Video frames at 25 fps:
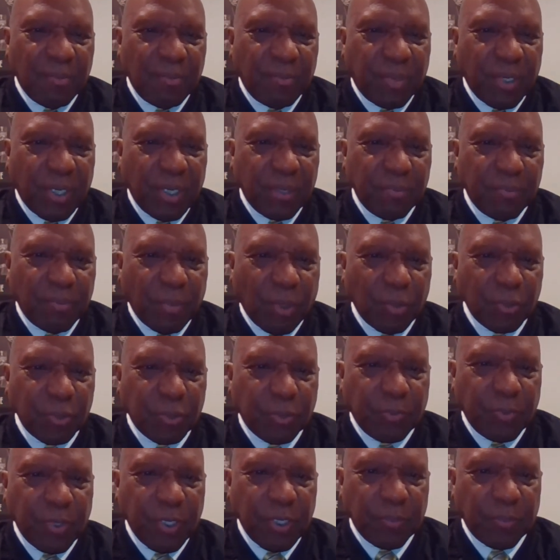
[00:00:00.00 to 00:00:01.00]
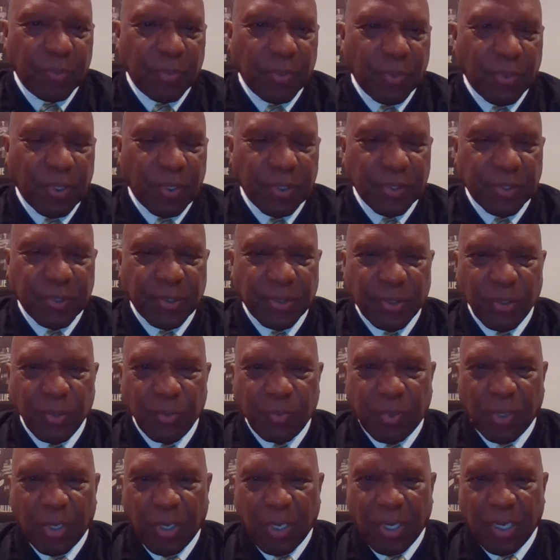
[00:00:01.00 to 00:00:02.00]
But most people are too
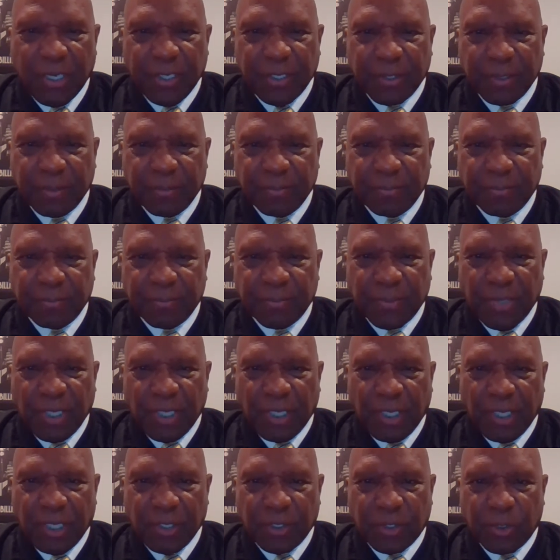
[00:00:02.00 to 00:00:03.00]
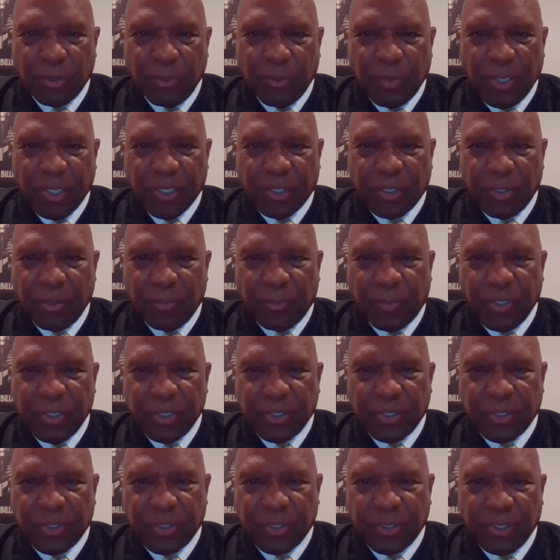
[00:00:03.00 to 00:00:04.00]
polite. They let you make your
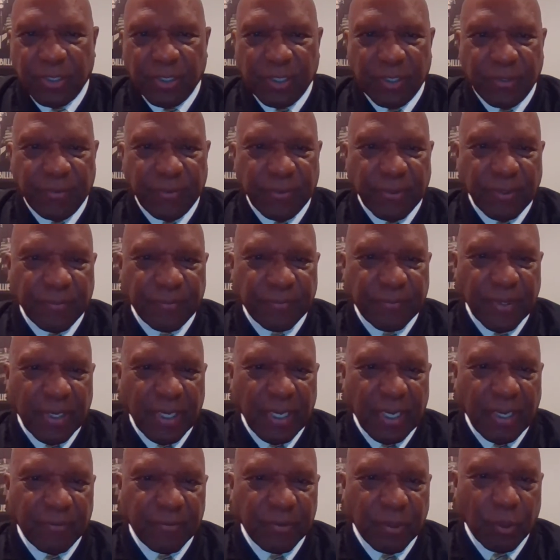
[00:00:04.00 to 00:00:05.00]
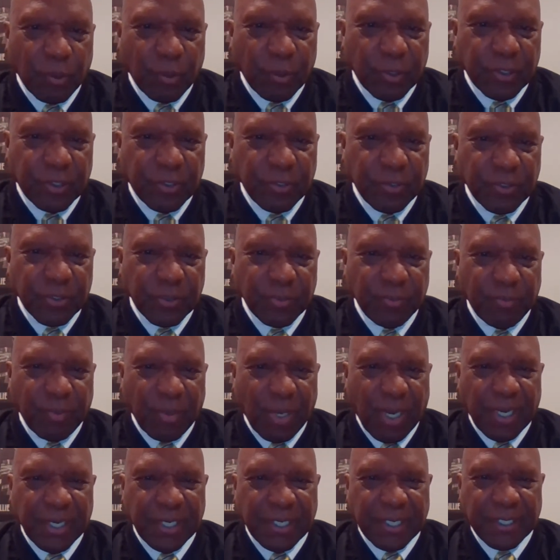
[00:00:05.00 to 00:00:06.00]
pitch, and even if they have no interest in
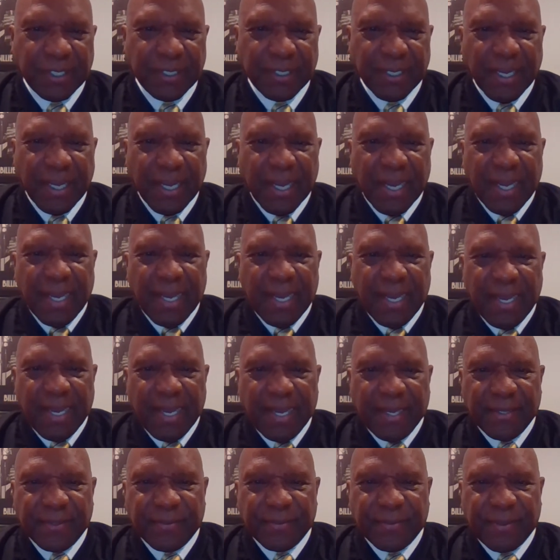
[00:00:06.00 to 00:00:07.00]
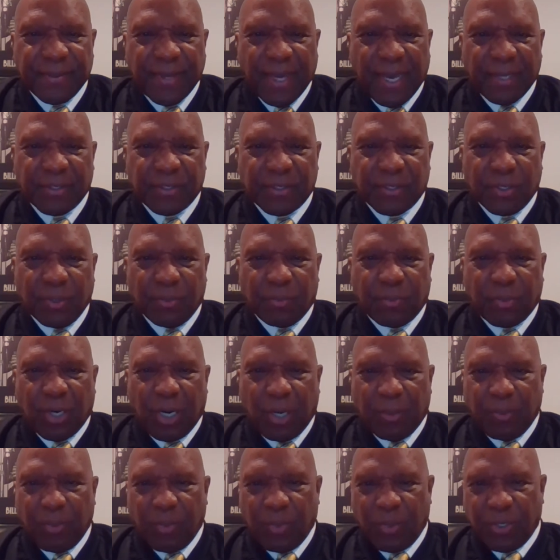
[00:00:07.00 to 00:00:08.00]
buying, and that's the
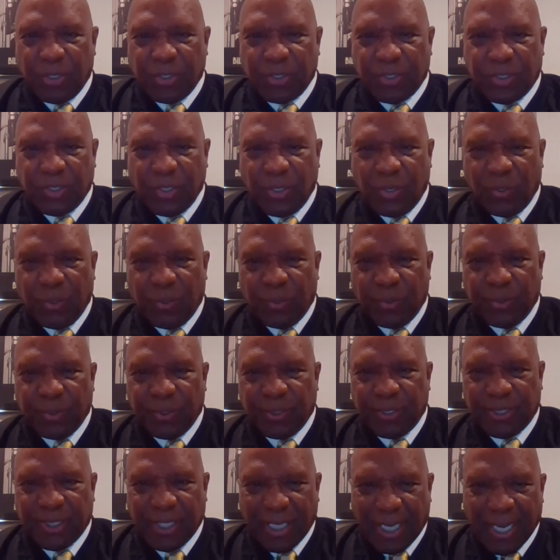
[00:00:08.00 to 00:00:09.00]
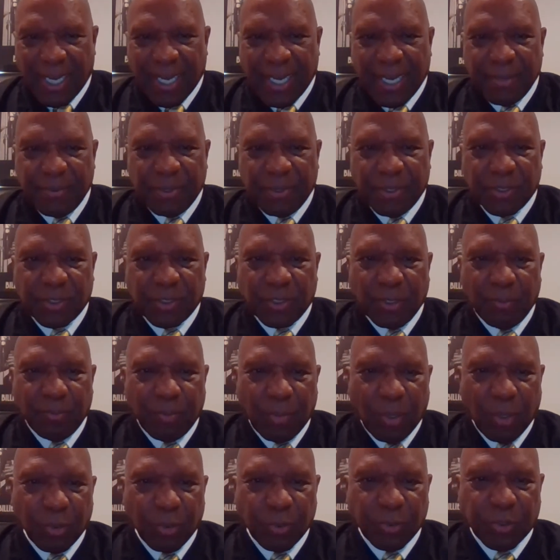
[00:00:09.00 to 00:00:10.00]
problem on its own. Time is the
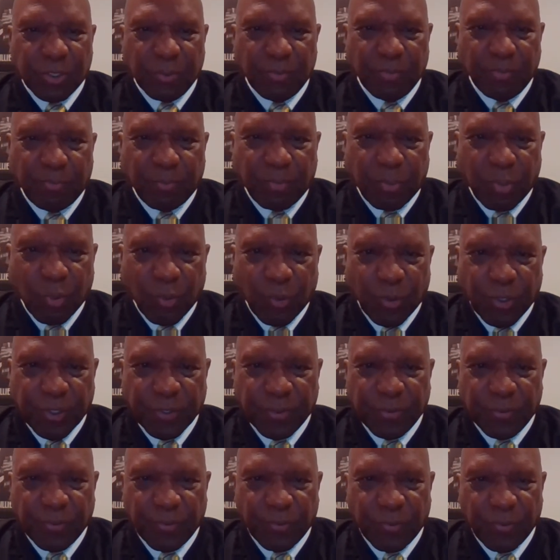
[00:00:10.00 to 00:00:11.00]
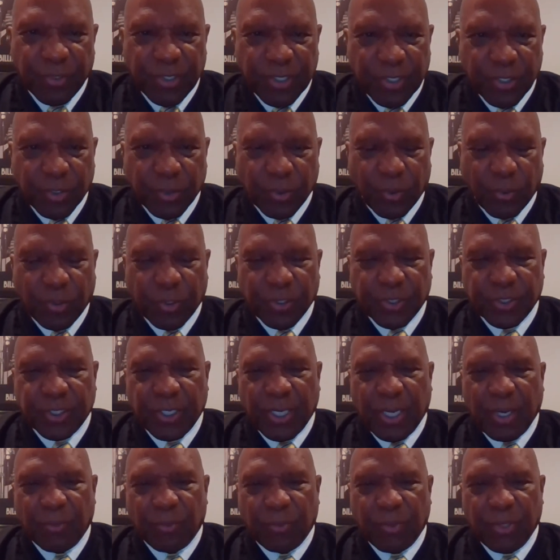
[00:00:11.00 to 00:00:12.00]
most important resource
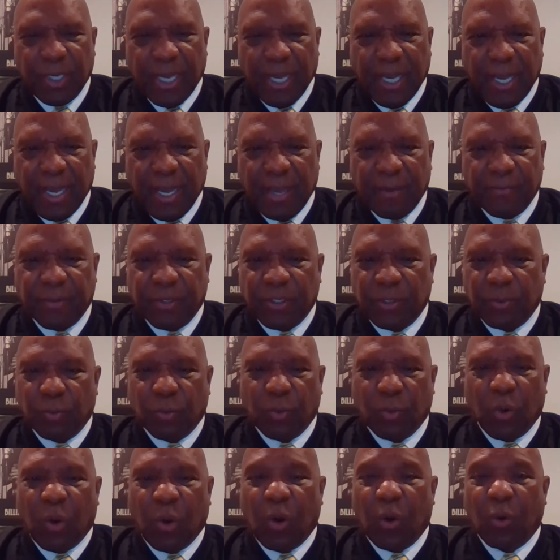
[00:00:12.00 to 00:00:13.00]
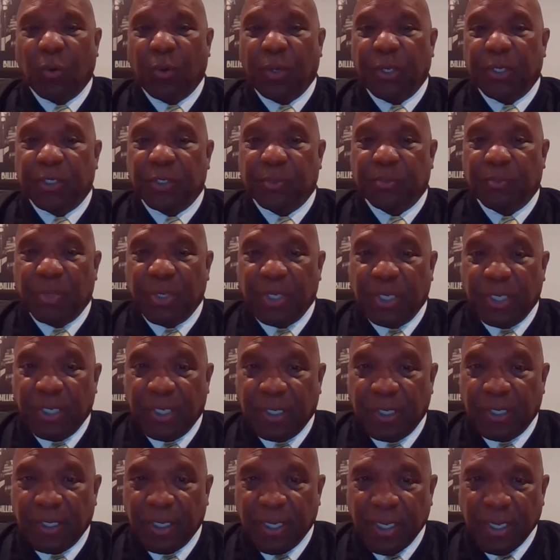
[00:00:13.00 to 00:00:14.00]
that we have, and it will always be.